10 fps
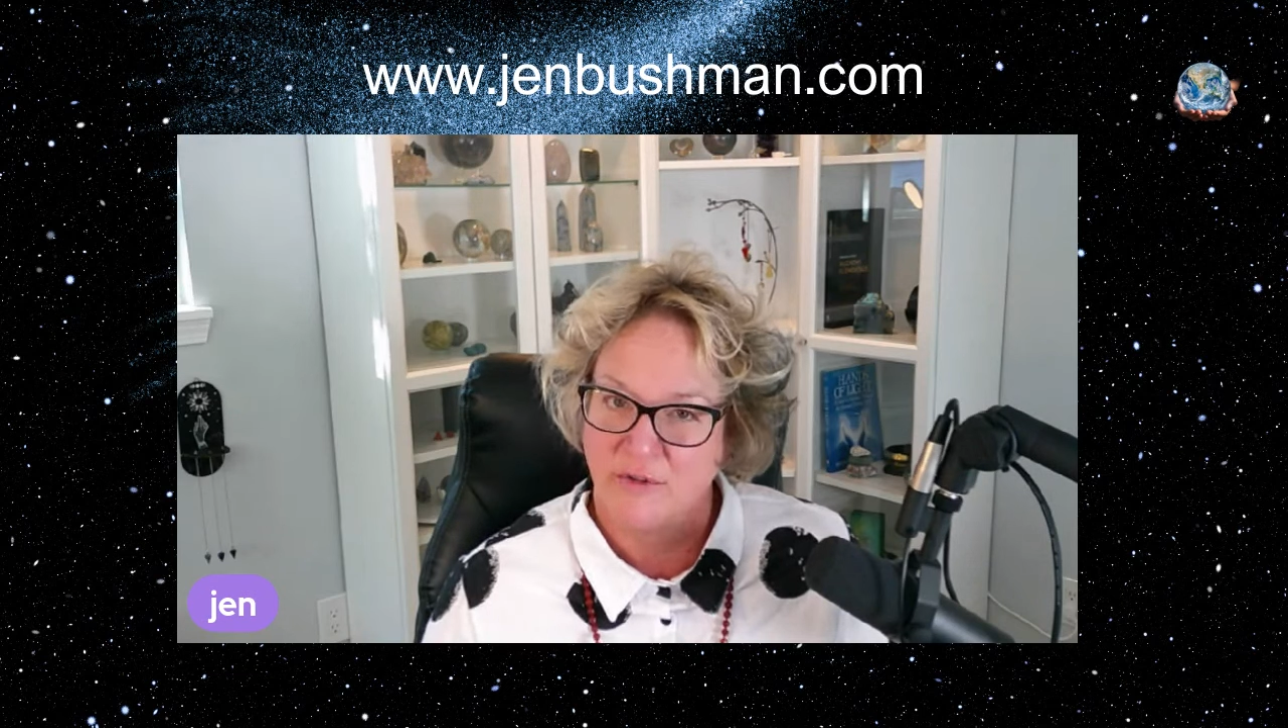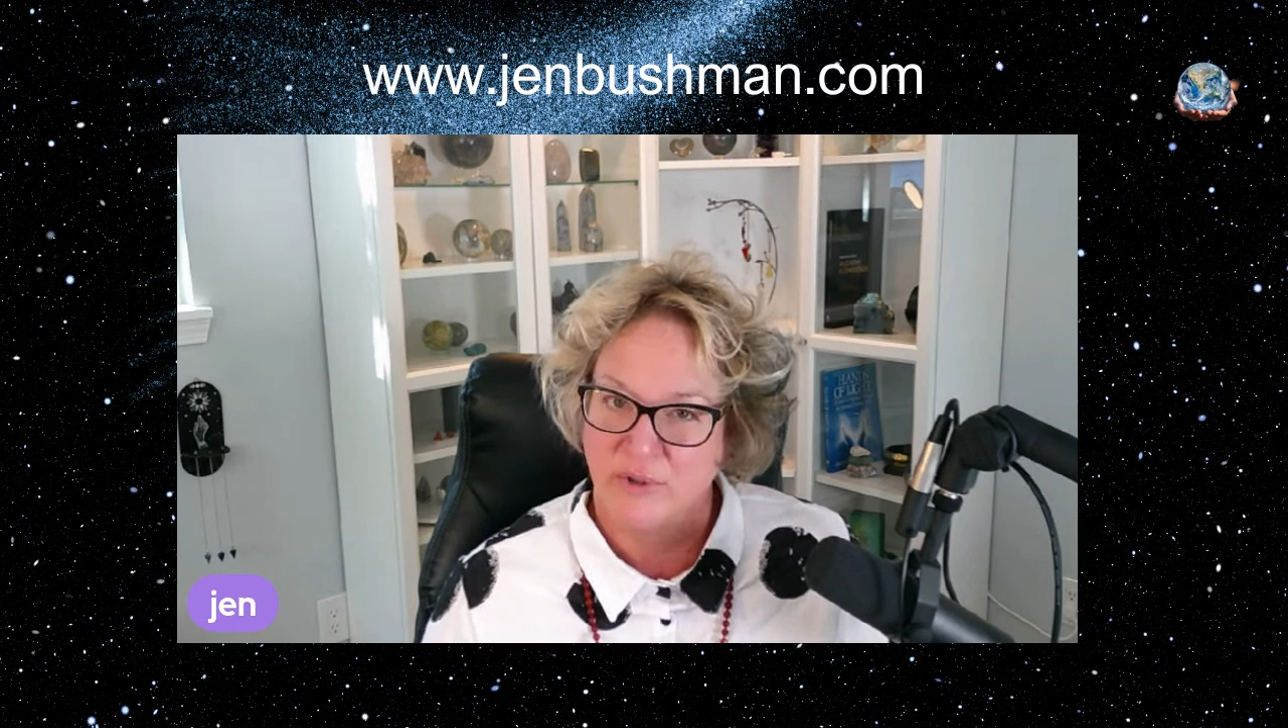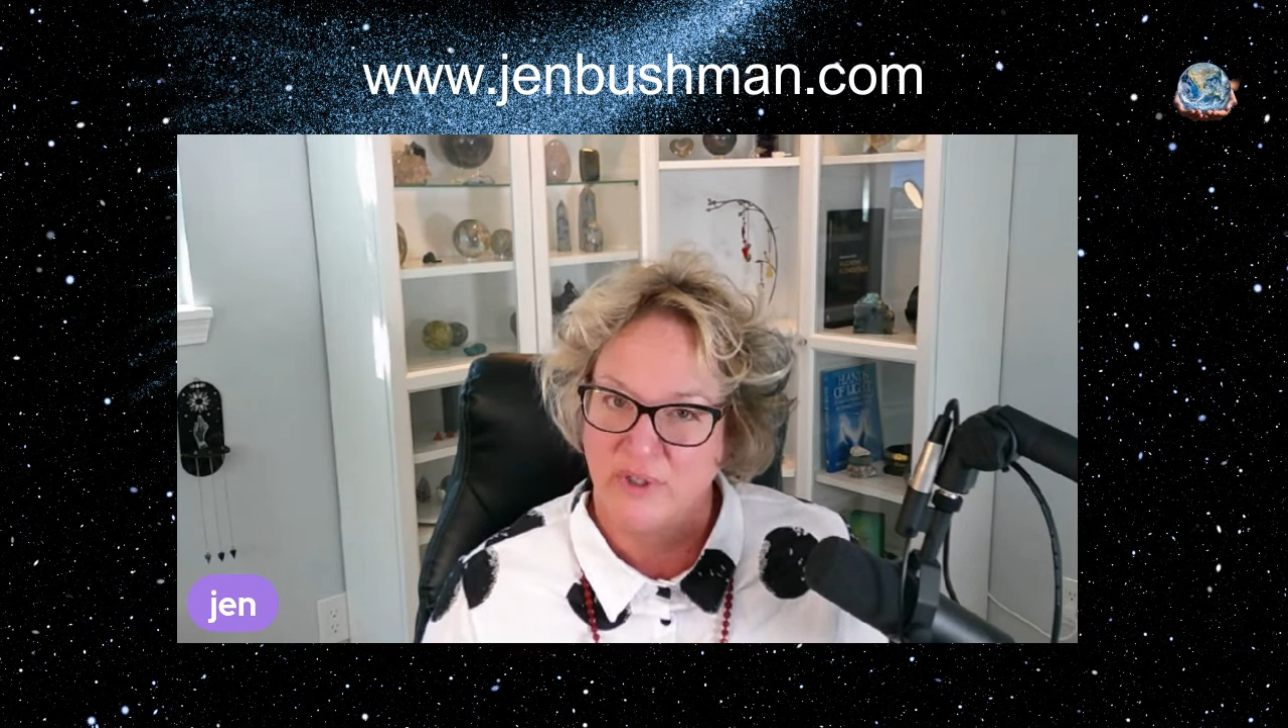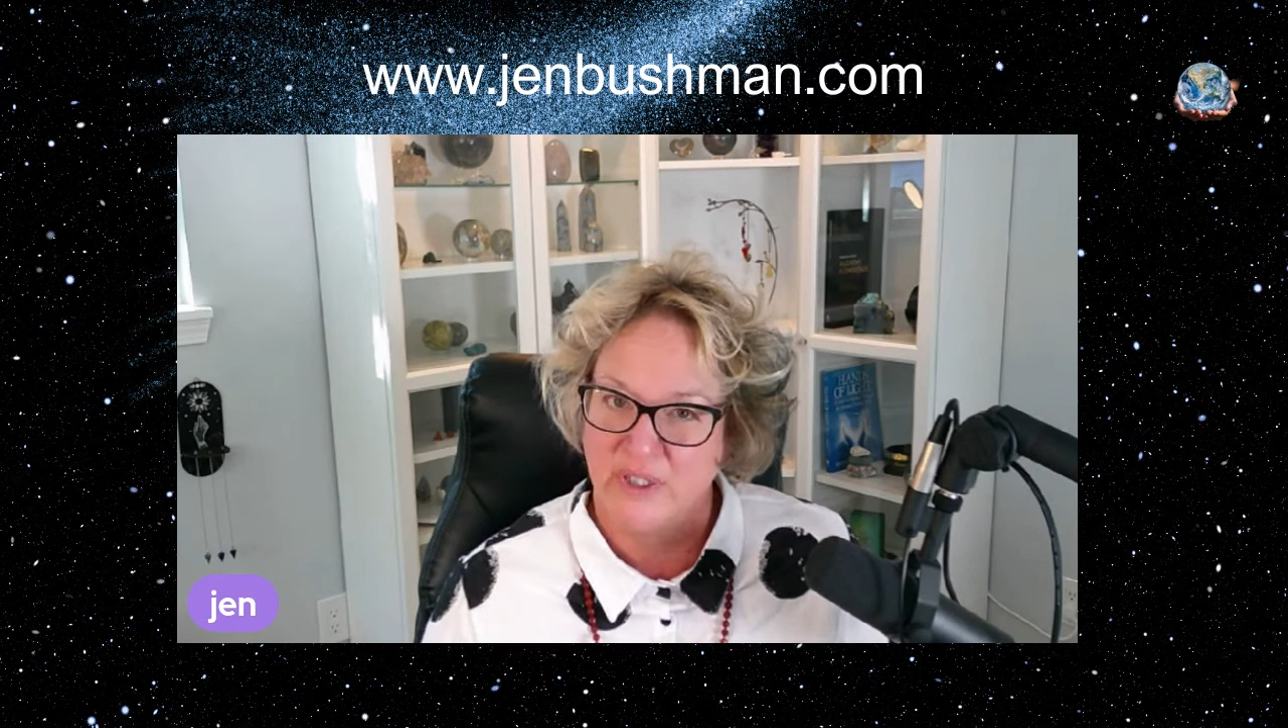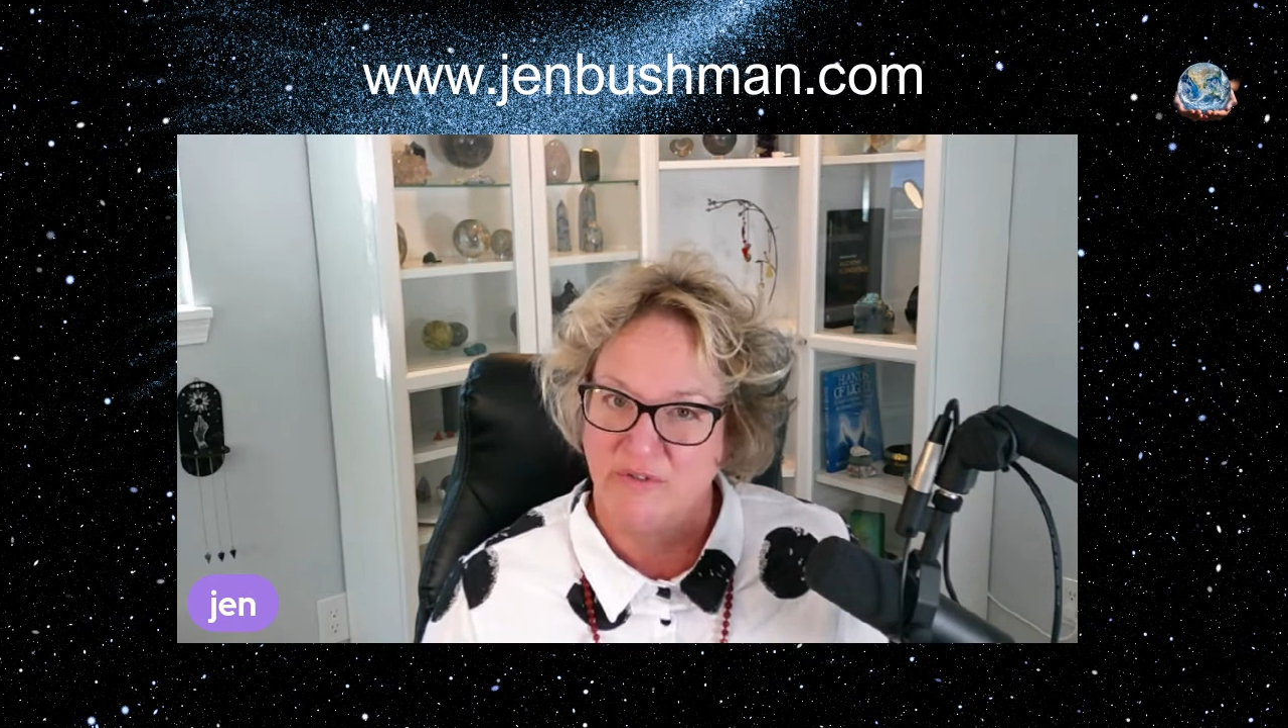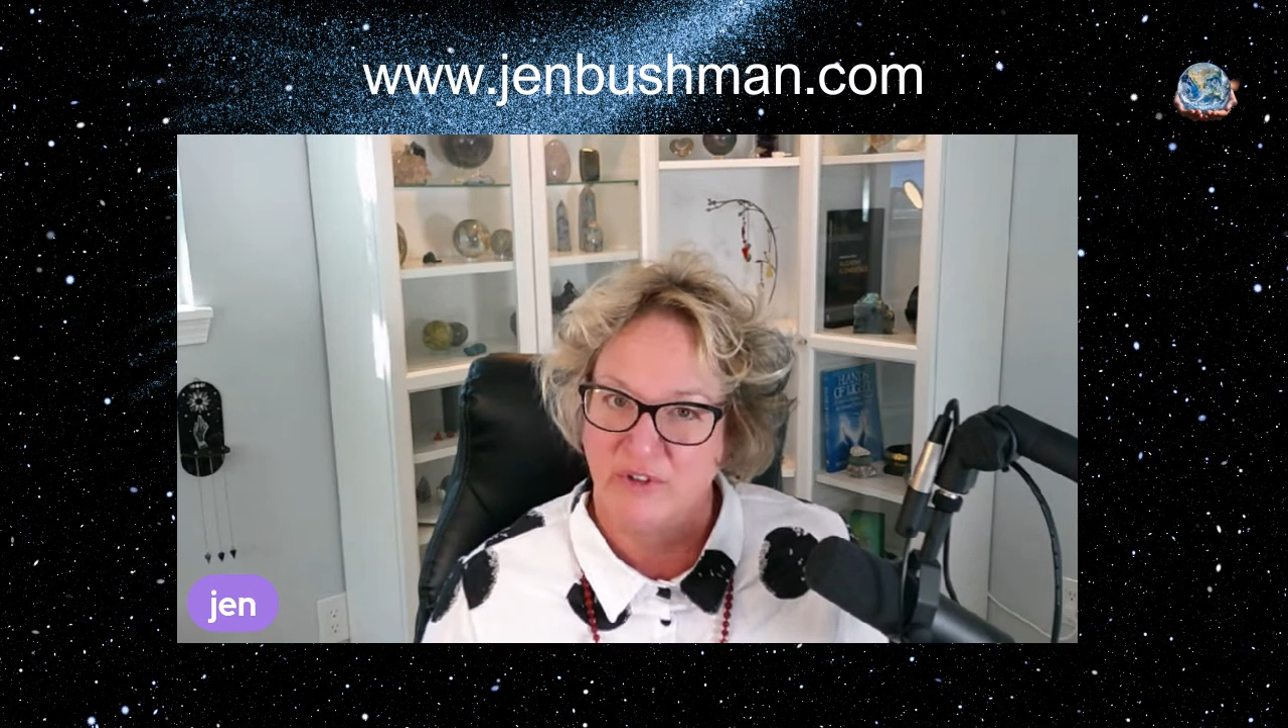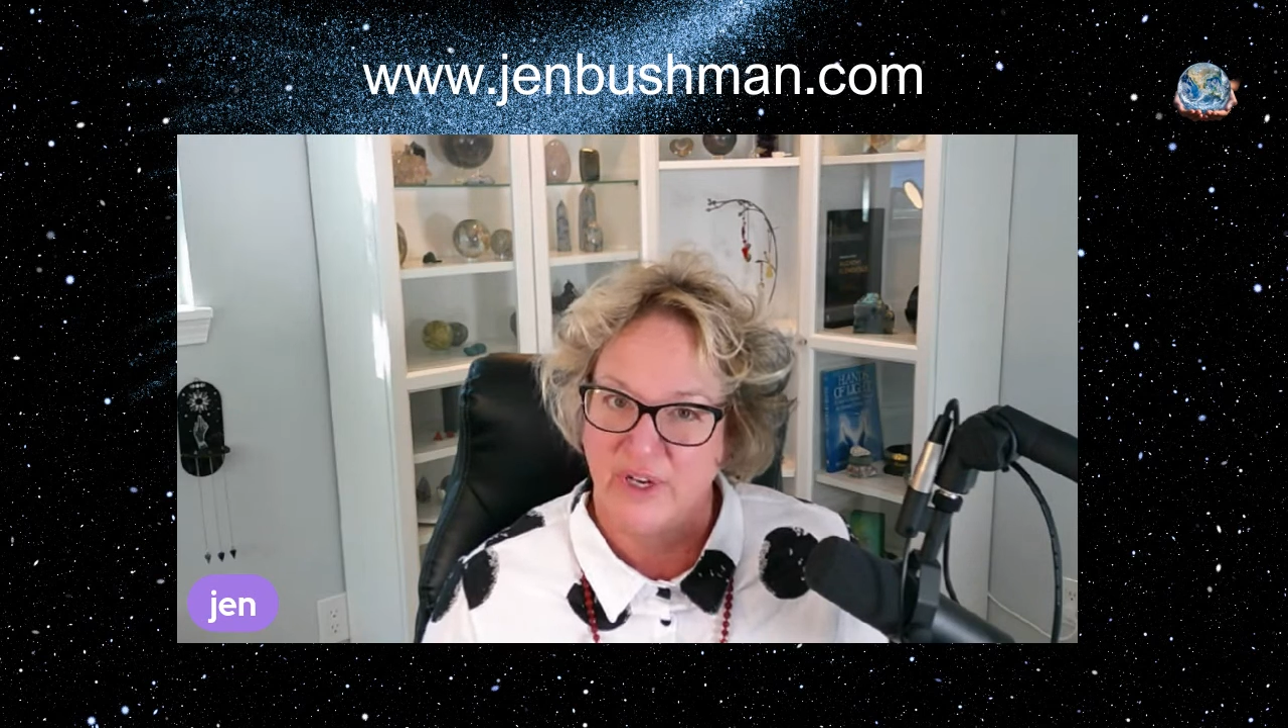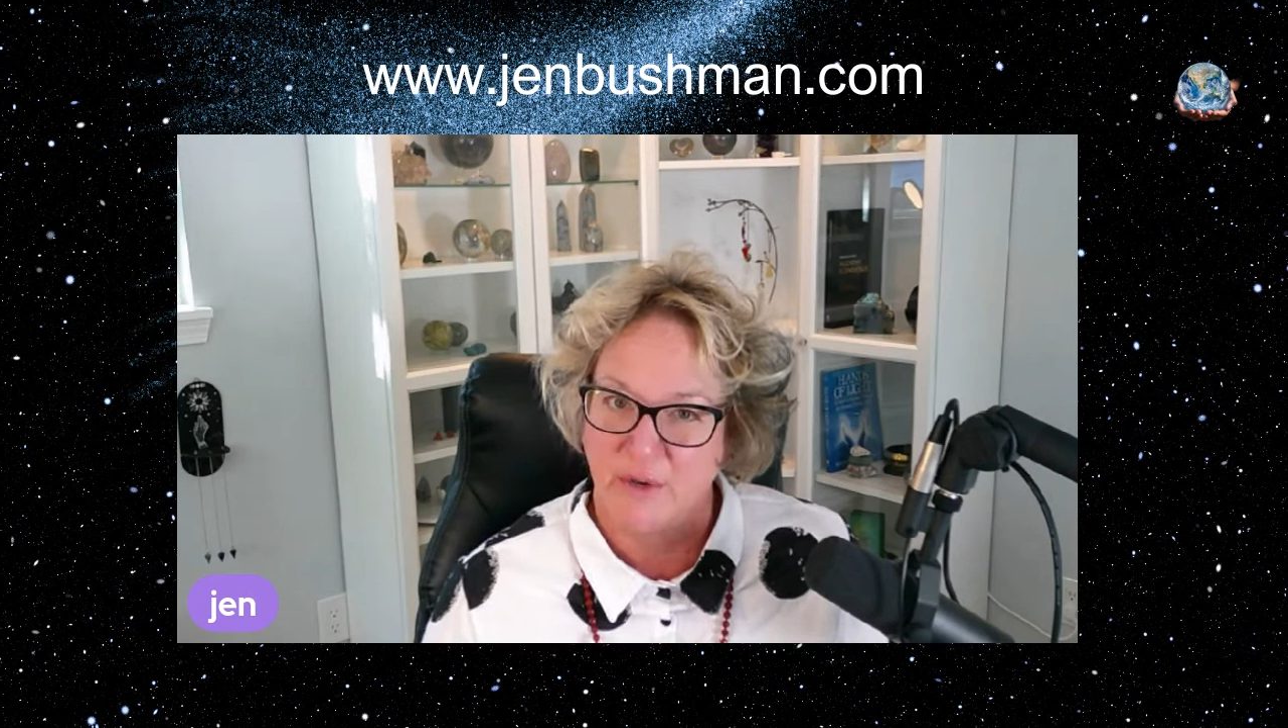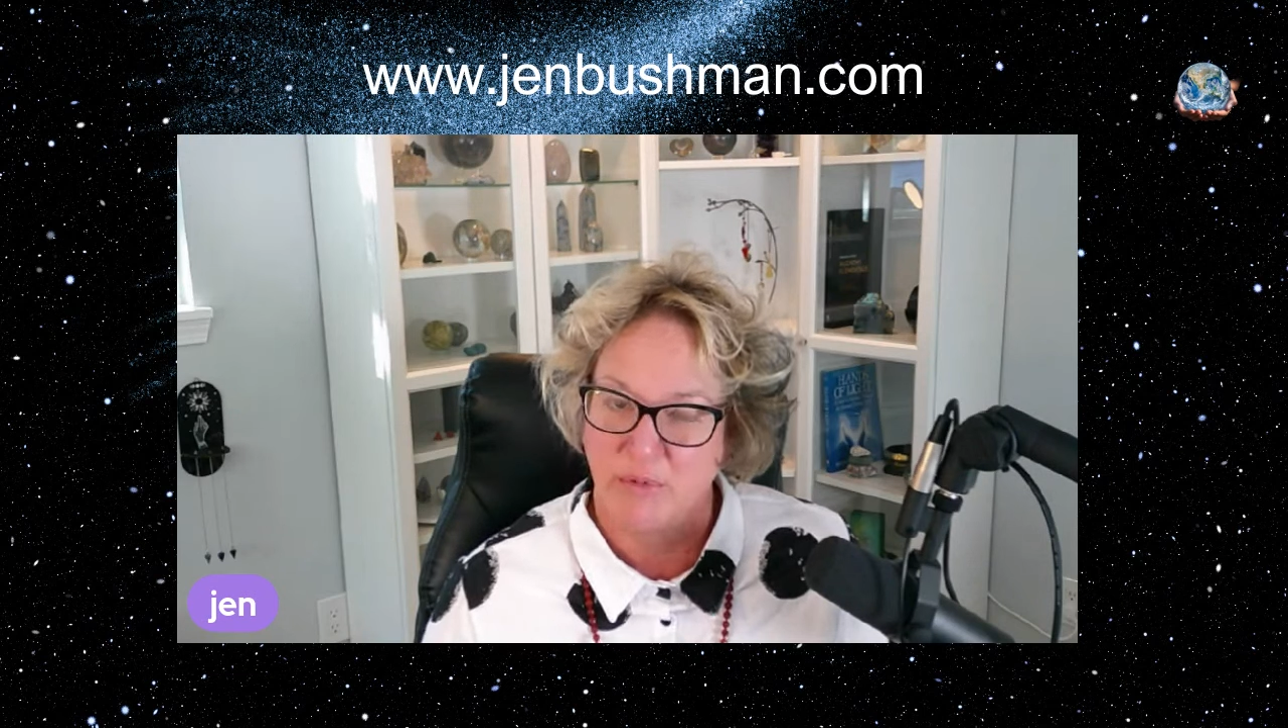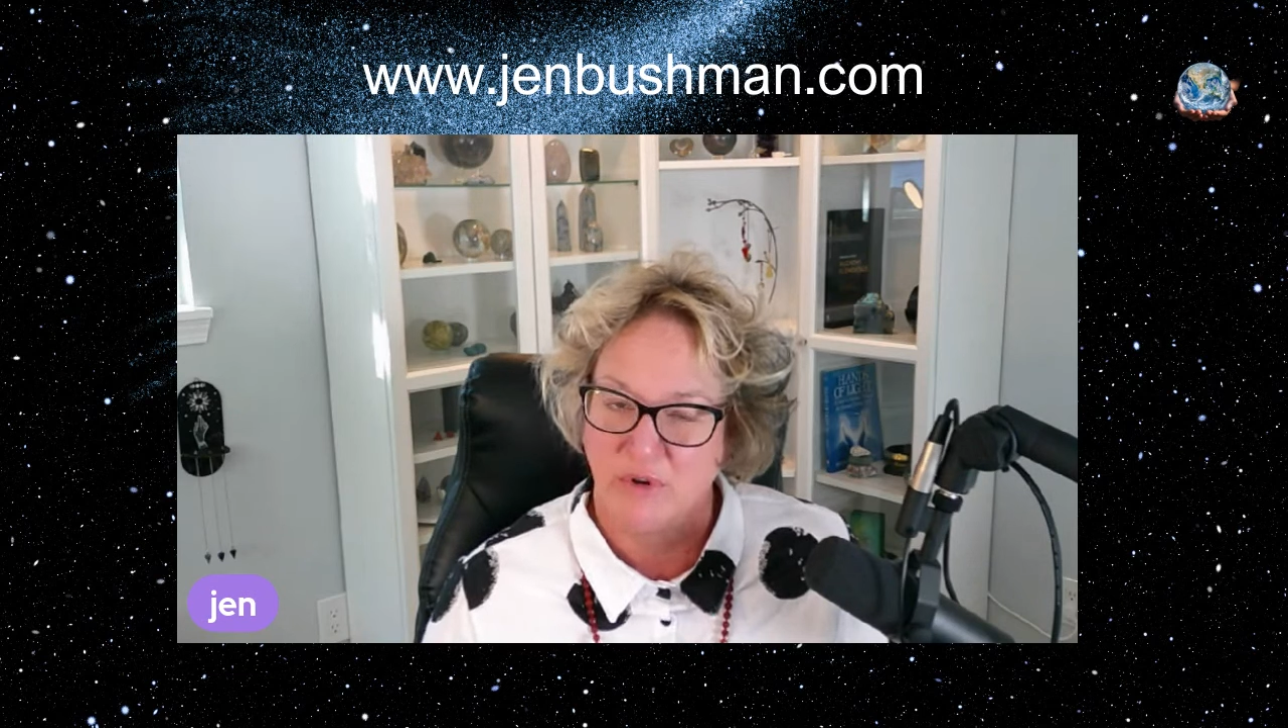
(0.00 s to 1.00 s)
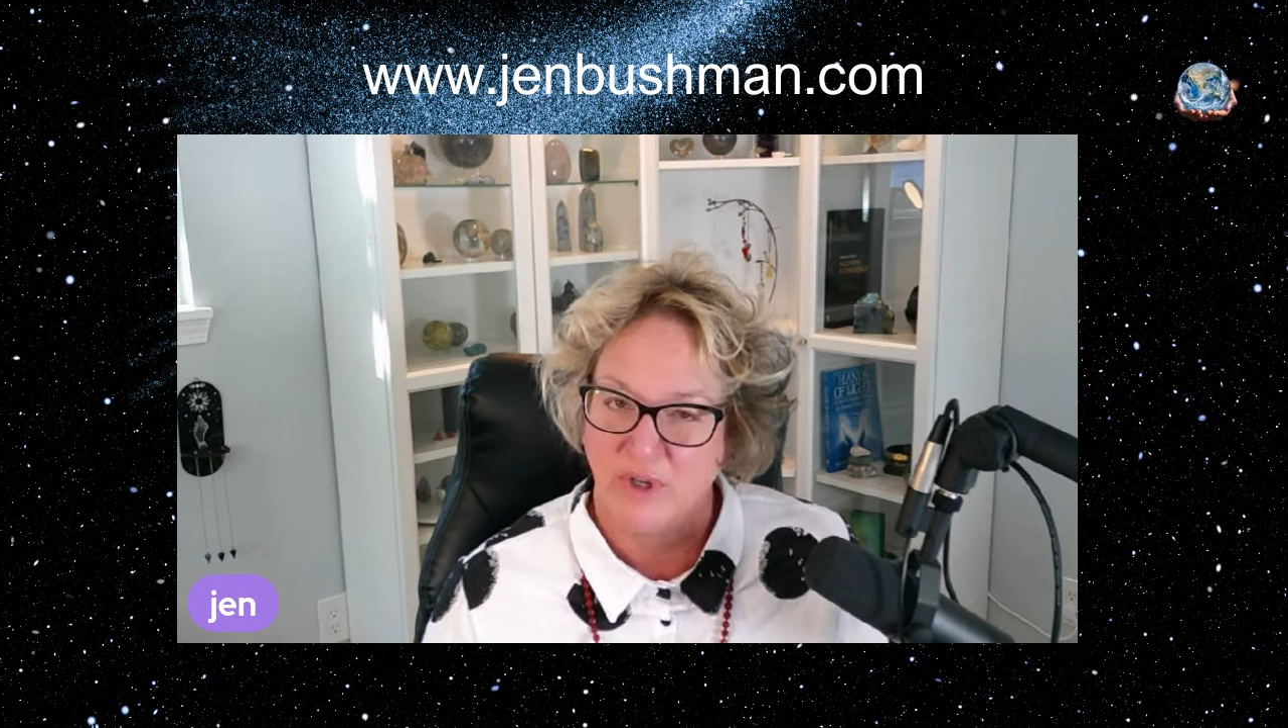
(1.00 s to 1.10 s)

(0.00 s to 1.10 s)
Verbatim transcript: of relief in April,